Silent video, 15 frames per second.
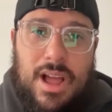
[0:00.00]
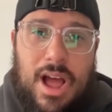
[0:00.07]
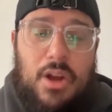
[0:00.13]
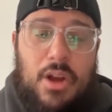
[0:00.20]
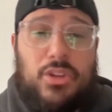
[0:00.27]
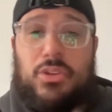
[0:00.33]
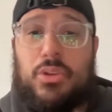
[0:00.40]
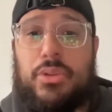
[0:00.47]

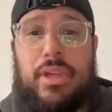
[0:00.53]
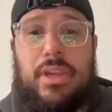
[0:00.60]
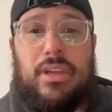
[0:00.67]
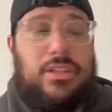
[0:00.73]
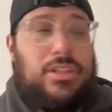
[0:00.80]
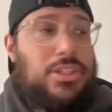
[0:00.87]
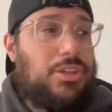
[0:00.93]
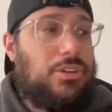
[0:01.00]
I also
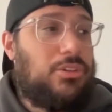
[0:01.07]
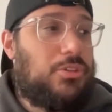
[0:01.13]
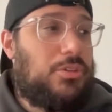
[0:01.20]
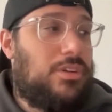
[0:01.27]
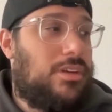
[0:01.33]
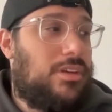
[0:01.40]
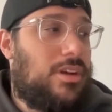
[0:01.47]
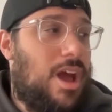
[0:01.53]
think
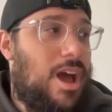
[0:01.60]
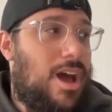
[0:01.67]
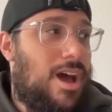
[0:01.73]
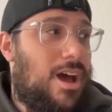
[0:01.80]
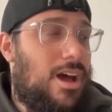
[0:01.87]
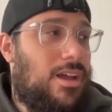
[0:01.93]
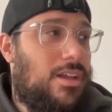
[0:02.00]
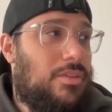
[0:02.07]
children,
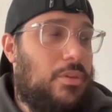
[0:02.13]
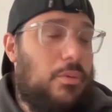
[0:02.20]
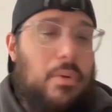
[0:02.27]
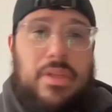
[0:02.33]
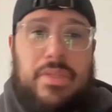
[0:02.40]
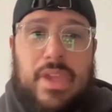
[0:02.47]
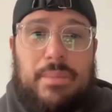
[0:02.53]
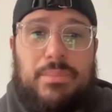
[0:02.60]

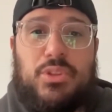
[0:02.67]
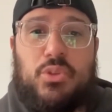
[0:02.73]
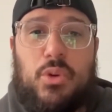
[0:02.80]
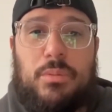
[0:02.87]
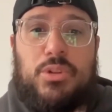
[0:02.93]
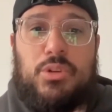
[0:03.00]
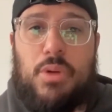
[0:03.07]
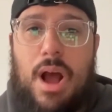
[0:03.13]
the way they
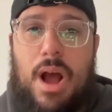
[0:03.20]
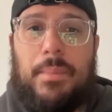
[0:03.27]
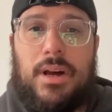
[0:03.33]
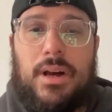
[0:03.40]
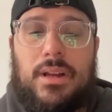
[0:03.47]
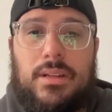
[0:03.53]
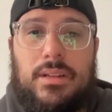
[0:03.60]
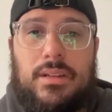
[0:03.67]
absorb
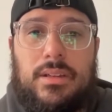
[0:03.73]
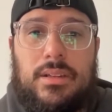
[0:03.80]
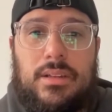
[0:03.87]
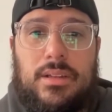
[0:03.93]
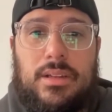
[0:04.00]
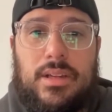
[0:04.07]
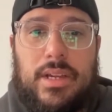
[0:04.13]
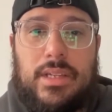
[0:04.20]
trauma
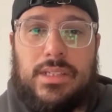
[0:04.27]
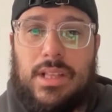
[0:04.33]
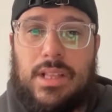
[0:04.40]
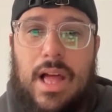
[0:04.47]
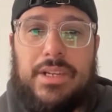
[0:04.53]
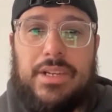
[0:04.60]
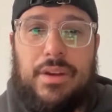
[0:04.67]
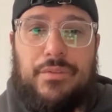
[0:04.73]
is
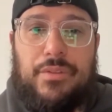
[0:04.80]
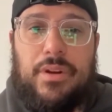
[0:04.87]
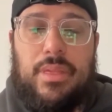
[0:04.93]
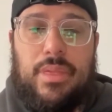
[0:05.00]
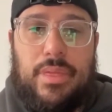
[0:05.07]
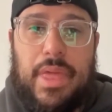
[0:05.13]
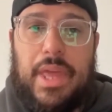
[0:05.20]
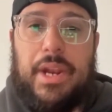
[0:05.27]
a lot
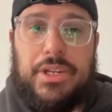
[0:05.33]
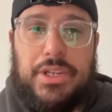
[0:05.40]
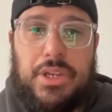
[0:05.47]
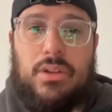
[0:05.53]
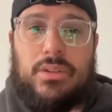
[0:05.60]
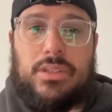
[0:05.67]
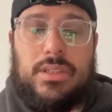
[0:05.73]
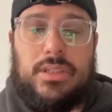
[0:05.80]
different than
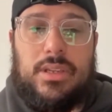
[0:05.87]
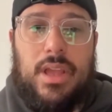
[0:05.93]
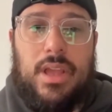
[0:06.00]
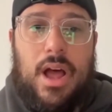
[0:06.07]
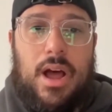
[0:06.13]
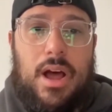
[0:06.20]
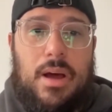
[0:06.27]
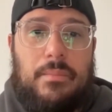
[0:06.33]
adults.
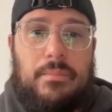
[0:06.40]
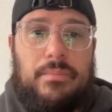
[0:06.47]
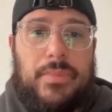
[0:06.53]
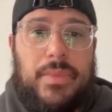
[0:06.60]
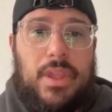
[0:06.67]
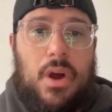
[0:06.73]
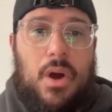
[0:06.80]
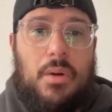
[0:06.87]

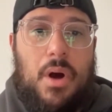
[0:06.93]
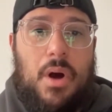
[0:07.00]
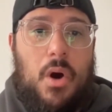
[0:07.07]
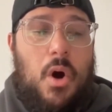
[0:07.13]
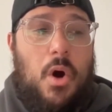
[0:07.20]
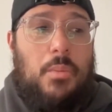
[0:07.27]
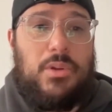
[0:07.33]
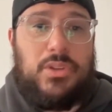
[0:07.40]

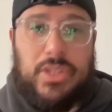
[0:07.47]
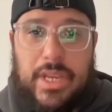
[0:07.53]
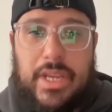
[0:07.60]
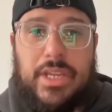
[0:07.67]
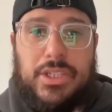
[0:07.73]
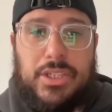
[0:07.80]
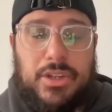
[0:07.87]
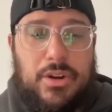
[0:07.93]

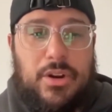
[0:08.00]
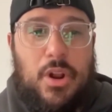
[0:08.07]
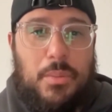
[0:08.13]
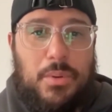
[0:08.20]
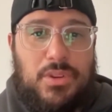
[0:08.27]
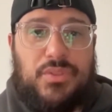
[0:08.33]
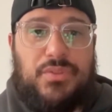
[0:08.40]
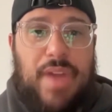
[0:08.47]
Almost easier
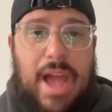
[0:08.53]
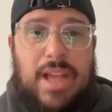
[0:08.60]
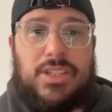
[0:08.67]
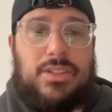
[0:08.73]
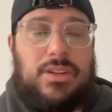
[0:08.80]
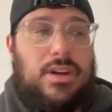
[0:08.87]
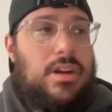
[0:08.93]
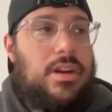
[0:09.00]
and almost
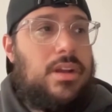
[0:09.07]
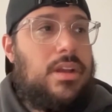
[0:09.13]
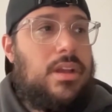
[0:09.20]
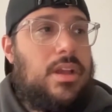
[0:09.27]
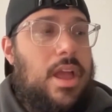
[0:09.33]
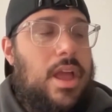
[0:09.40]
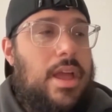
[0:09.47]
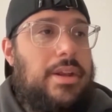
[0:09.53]
faster.
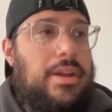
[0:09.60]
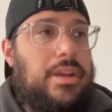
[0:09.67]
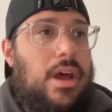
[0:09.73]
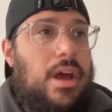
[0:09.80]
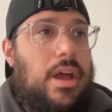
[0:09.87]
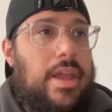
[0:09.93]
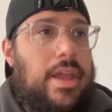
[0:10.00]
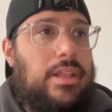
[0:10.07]

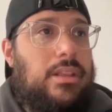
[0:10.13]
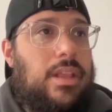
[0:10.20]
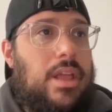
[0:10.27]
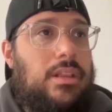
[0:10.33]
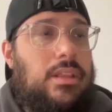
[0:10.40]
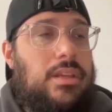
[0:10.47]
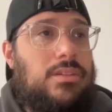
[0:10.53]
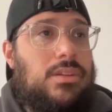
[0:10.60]
And
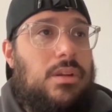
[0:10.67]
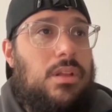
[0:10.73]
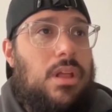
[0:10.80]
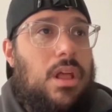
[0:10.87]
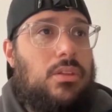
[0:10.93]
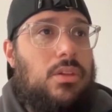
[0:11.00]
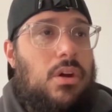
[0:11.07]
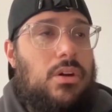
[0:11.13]
it leaves
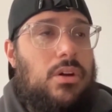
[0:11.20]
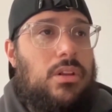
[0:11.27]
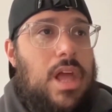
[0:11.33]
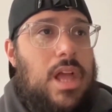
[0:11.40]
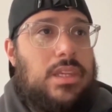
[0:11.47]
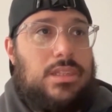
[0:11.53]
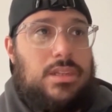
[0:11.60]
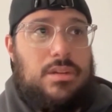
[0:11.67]
a
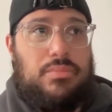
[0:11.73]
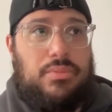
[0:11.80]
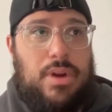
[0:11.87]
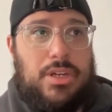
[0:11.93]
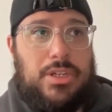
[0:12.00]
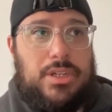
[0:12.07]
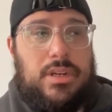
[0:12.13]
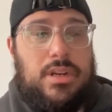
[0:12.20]
longer lasting
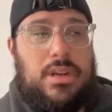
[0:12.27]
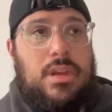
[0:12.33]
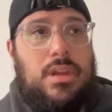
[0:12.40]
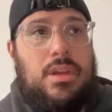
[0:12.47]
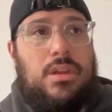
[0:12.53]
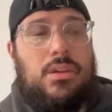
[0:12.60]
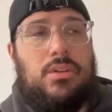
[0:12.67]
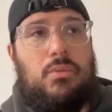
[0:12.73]
impression.
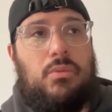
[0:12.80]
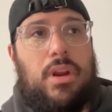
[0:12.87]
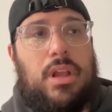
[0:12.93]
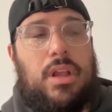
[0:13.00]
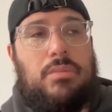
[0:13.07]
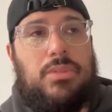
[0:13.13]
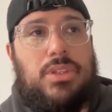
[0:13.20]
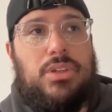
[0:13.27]

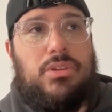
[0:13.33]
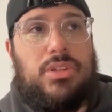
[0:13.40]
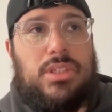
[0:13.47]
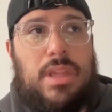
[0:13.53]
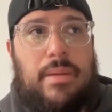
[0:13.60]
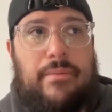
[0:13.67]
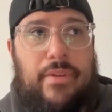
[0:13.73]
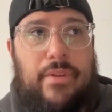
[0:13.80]
When it comes to
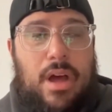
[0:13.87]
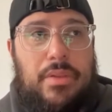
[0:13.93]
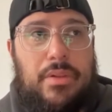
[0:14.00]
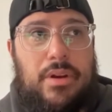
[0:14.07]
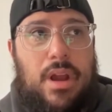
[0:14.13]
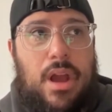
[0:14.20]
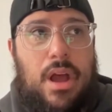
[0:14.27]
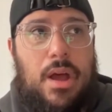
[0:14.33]
your
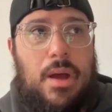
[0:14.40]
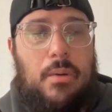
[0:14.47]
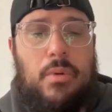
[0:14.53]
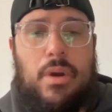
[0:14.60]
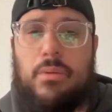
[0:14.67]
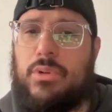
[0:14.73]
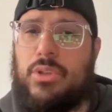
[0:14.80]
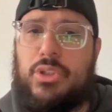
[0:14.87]
stepfather,
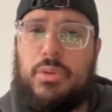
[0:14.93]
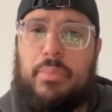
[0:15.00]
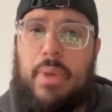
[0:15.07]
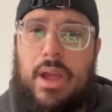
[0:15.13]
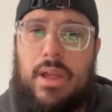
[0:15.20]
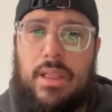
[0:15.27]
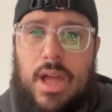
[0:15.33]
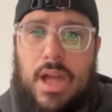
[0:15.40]
where was your
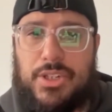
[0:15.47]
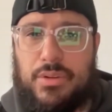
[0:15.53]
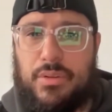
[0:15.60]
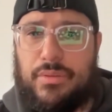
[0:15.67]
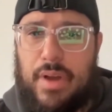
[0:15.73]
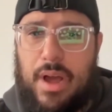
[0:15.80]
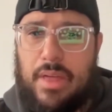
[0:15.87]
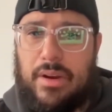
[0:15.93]

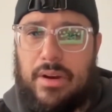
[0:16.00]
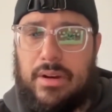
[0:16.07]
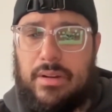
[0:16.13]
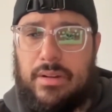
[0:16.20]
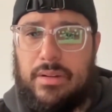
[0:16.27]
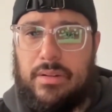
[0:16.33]
biological father?